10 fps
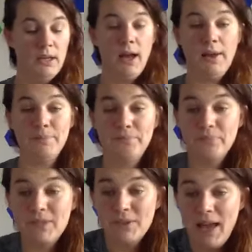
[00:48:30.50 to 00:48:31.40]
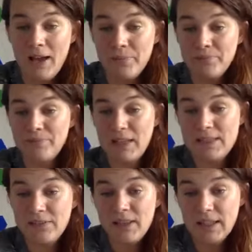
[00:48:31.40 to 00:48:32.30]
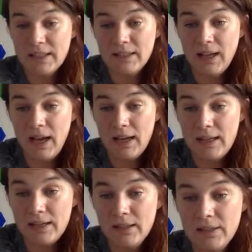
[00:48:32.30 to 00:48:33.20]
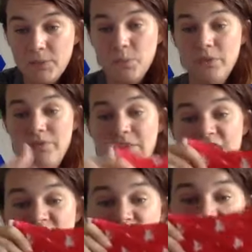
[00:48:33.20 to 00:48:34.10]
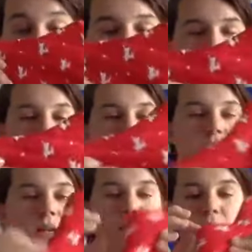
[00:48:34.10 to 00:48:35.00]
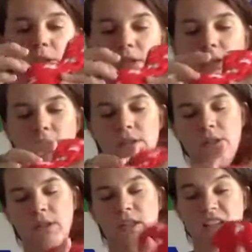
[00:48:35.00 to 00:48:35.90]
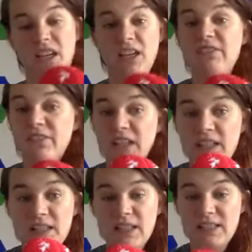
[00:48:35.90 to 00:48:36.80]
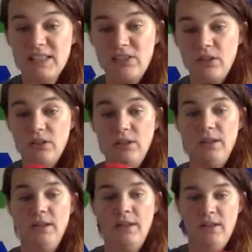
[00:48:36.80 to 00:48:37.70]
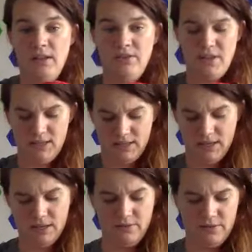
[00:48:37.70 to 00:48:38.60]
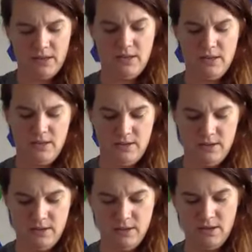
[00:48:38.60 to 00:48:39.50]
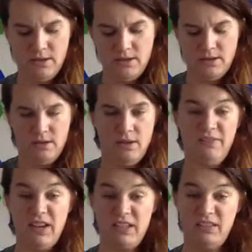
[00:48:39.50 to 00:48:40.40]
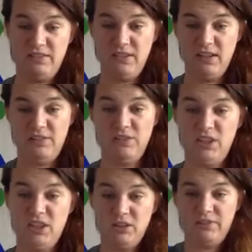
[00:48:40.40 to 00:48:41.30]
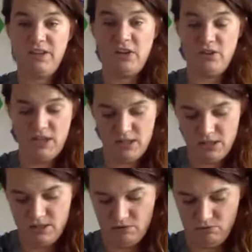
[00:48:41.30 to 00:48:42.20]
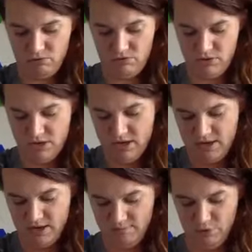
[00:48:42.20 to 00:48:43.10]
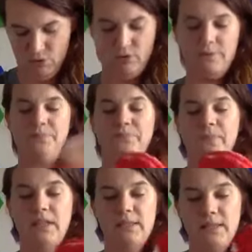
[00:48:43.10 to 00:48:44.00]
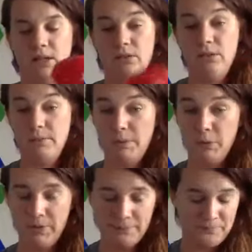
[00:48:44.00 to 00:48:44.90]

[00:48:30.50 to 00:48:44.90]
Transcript: Um, so yeah, that's everything. I will finish this up and I will get it fixed because it's all, well, that's kind of effective. If you stick your finger in the hole and pull, it gets it out a little bit more